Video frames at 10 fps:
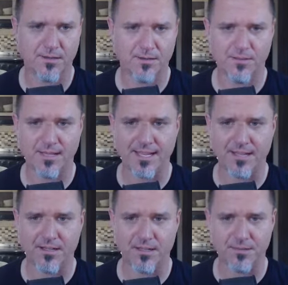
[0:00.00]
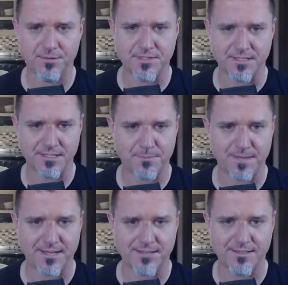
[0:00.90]
Don't like closed-in
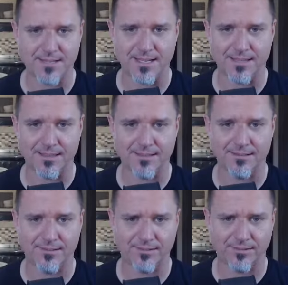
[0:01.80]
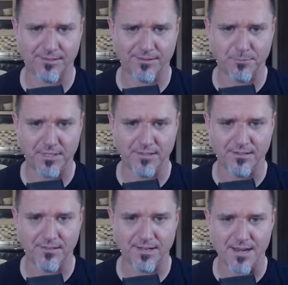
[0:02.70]
spaces like this. This
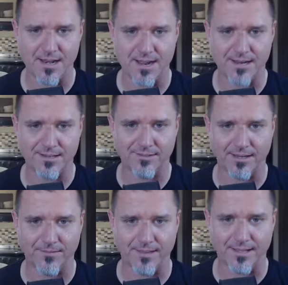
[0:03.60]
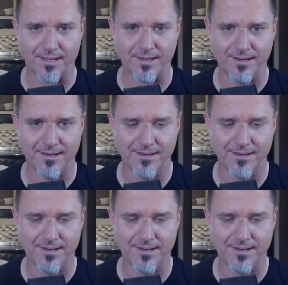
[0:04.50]
build is not designed for that.